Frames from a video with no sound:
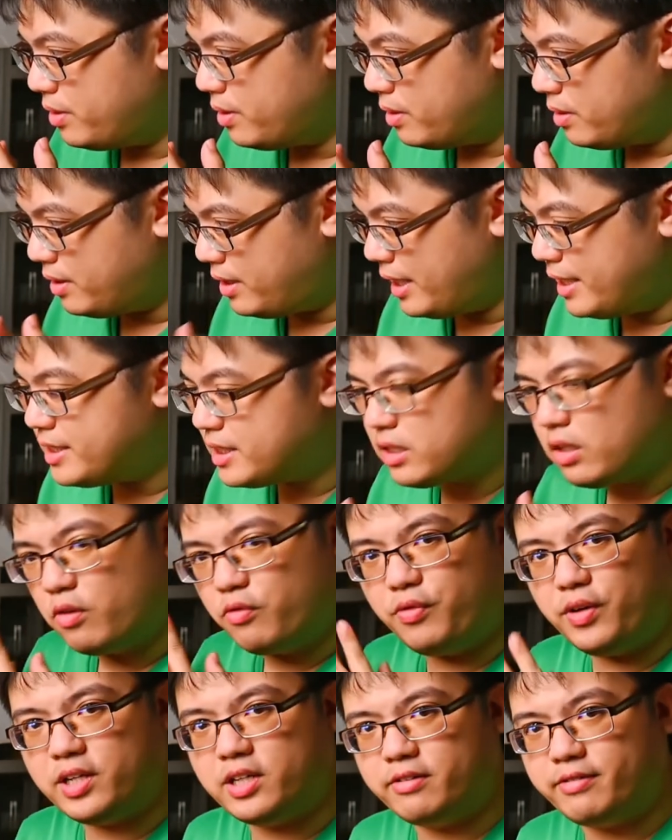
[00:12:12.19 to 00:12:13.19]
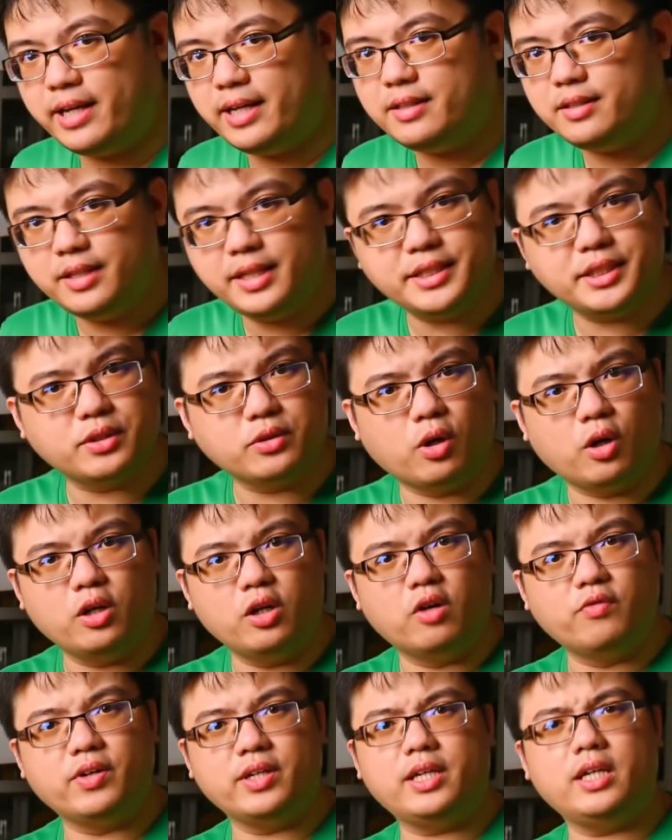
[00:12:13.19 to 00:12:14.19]
this figurine, this toy
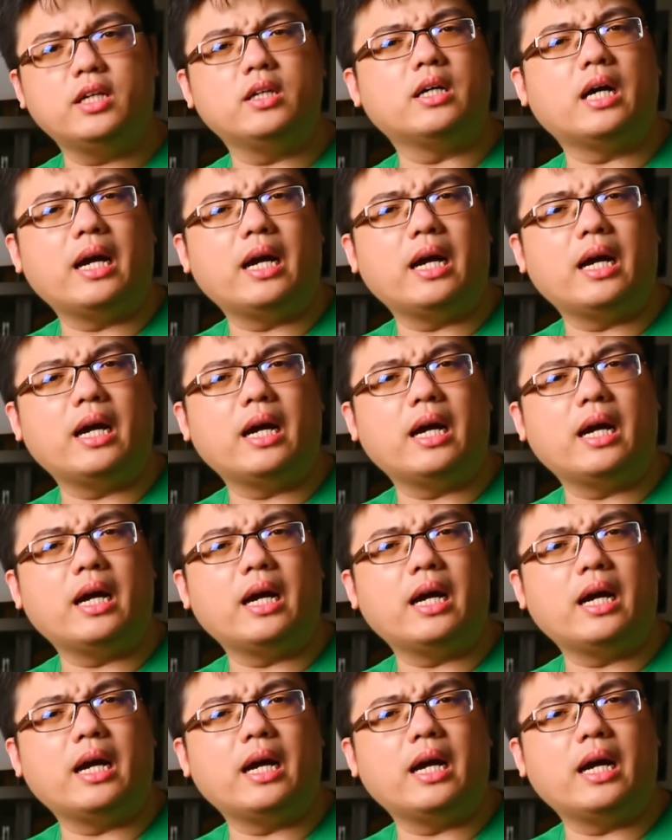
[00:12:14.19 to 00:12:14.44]
over here.